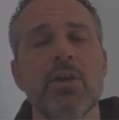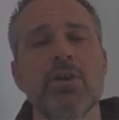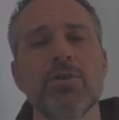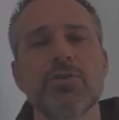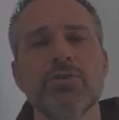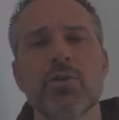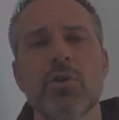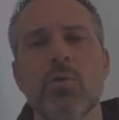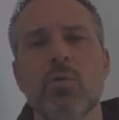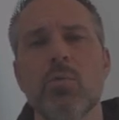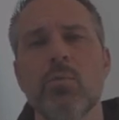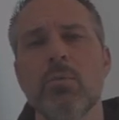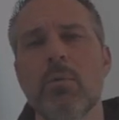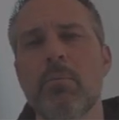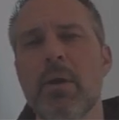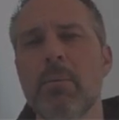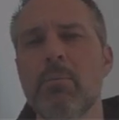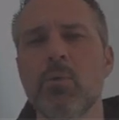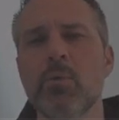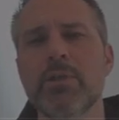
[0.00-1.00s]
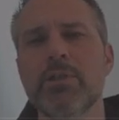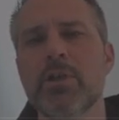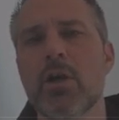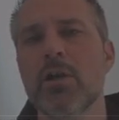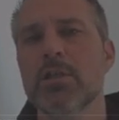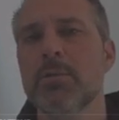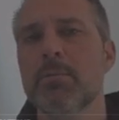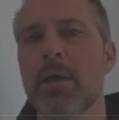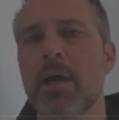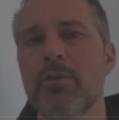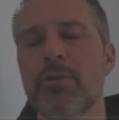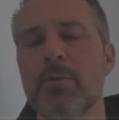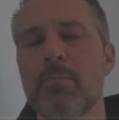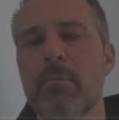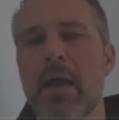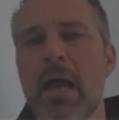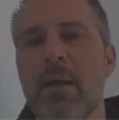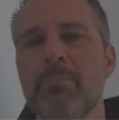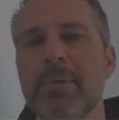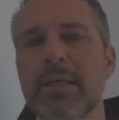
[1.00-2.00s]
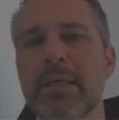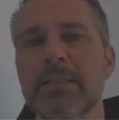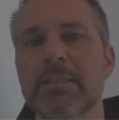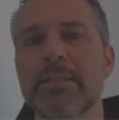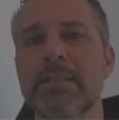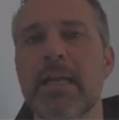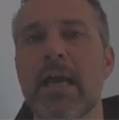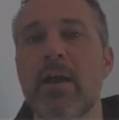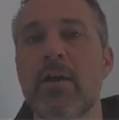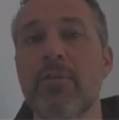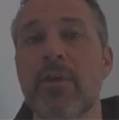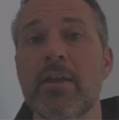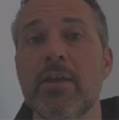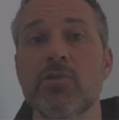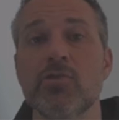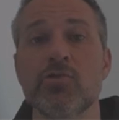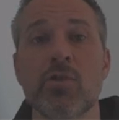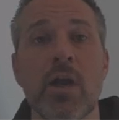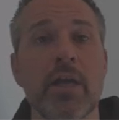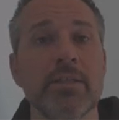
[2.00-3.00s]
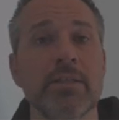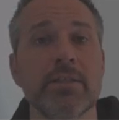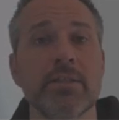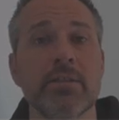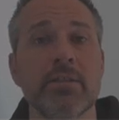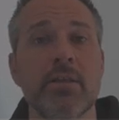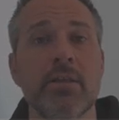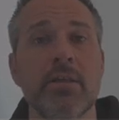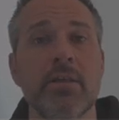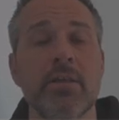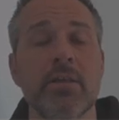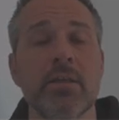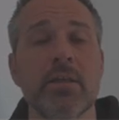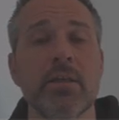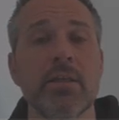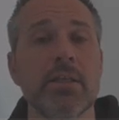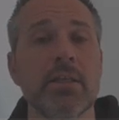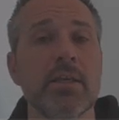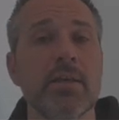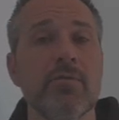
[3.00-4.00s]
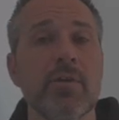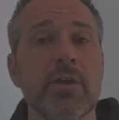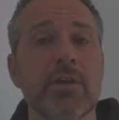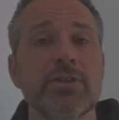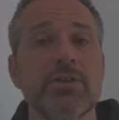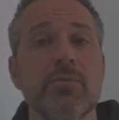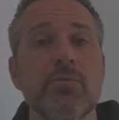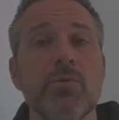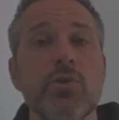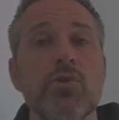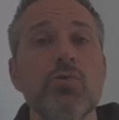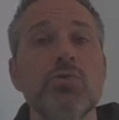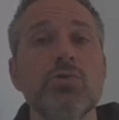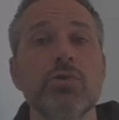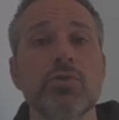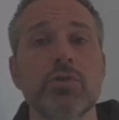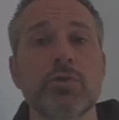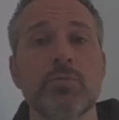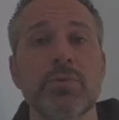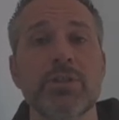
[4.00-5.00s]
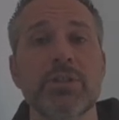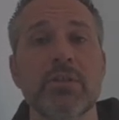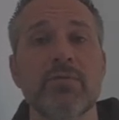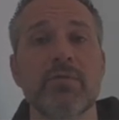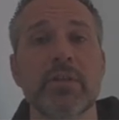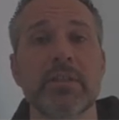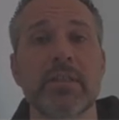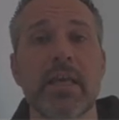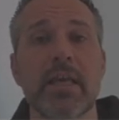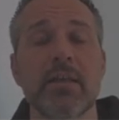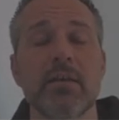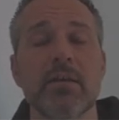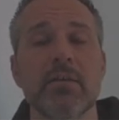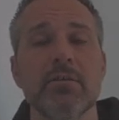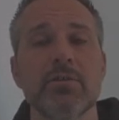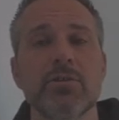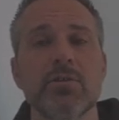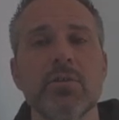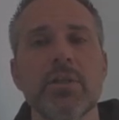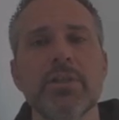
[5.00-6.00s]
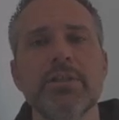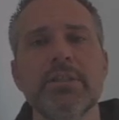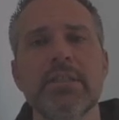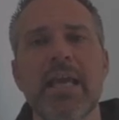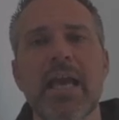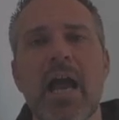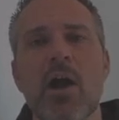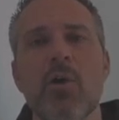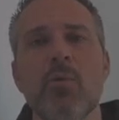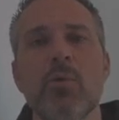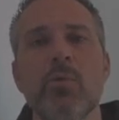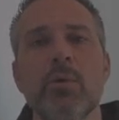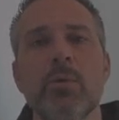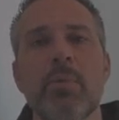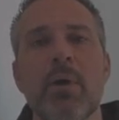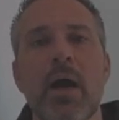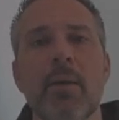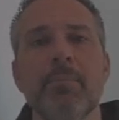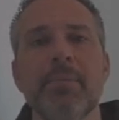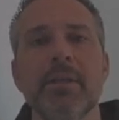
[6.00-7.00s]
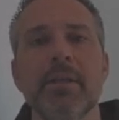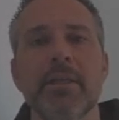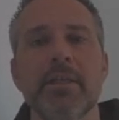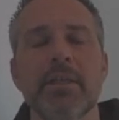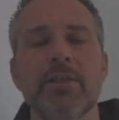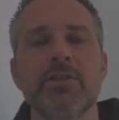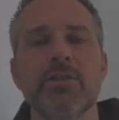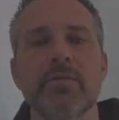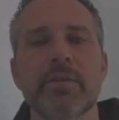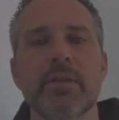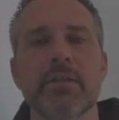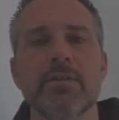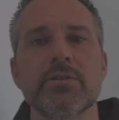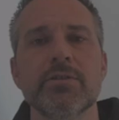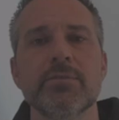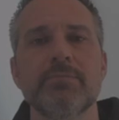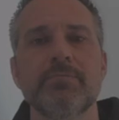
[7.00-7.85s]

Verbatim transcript: So remember we talked about the mappings and how that address can give us some user-specific data. So let's see how we would populate each of these.